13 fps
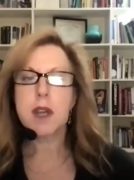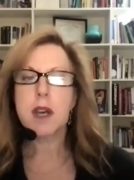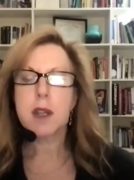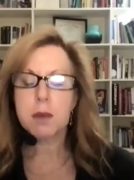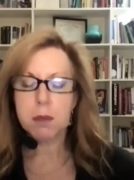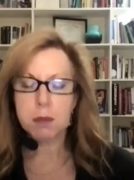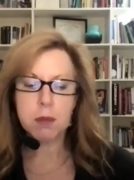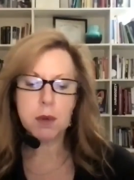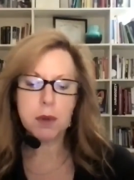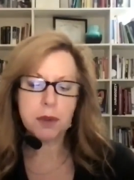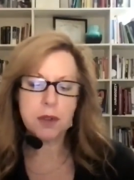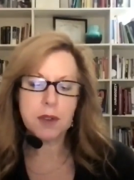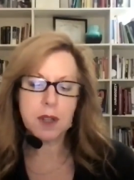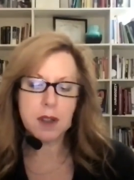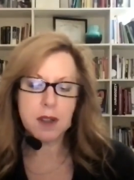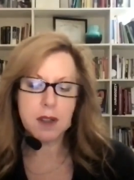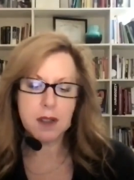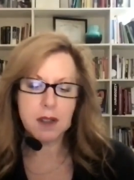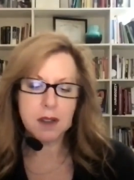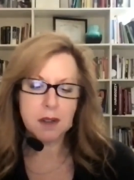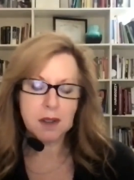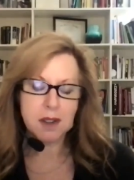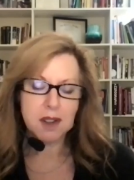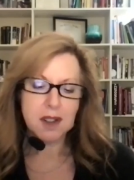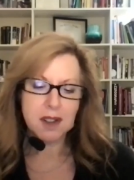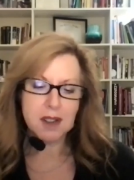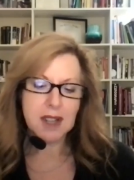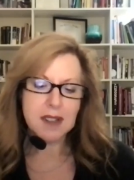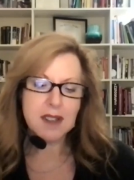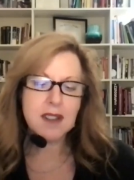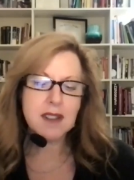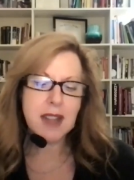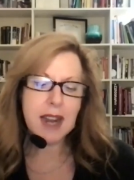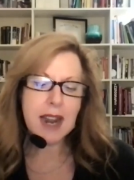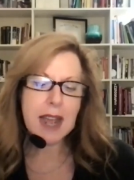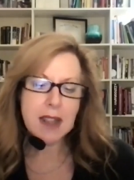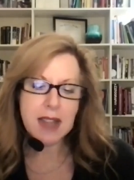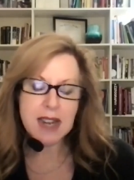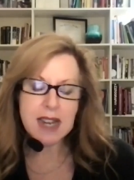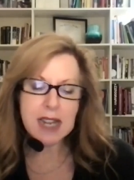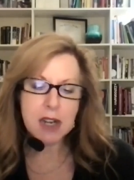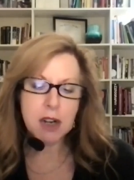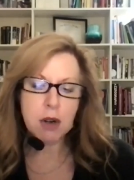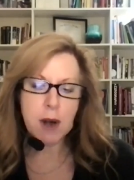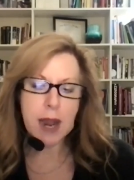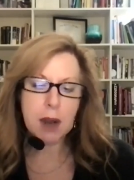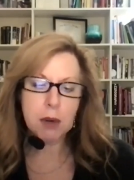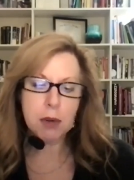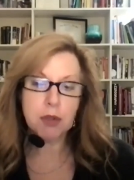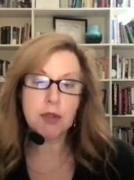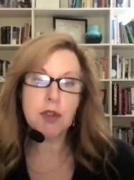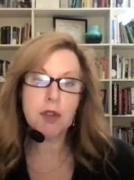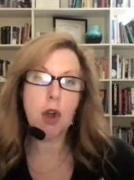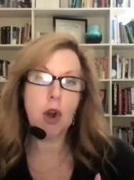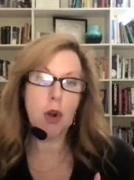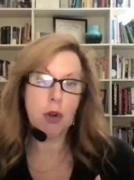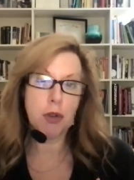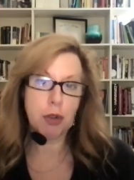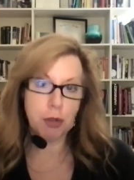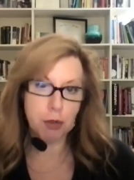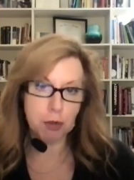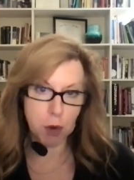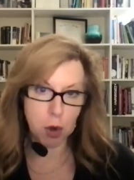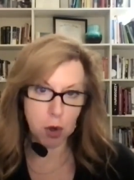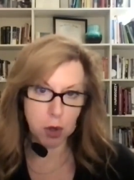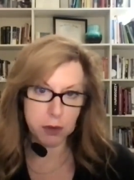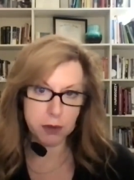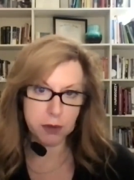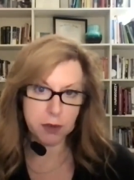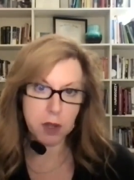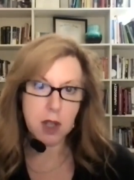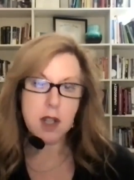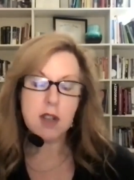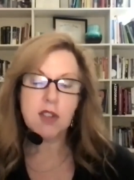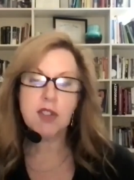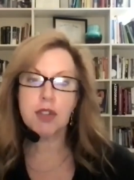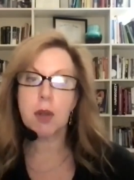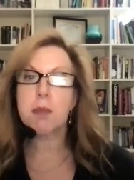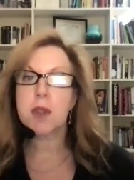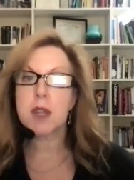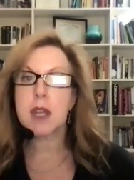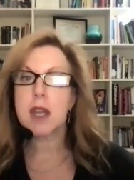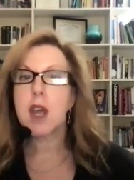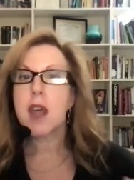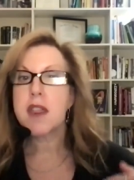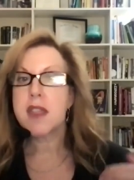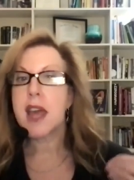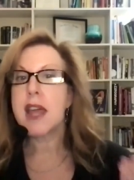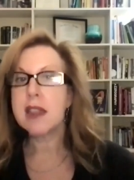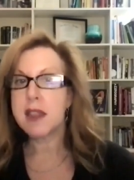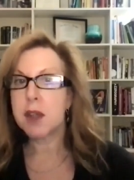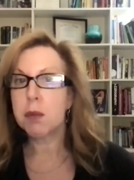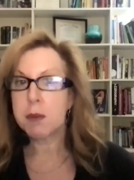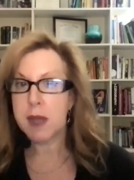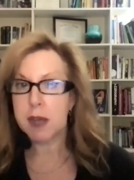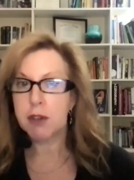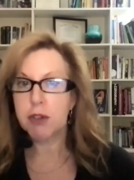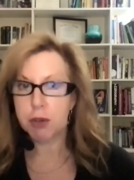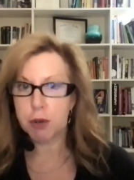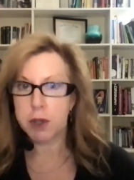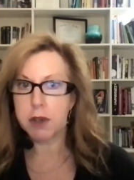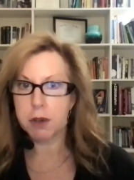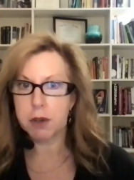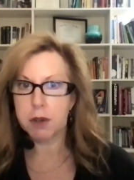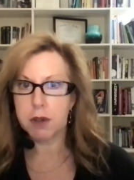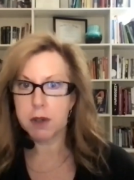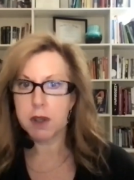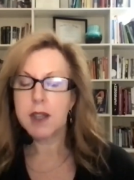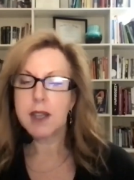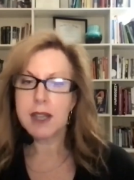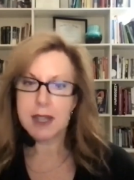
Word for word: that will say the that that that inner house of cards falls something and they'll get triggered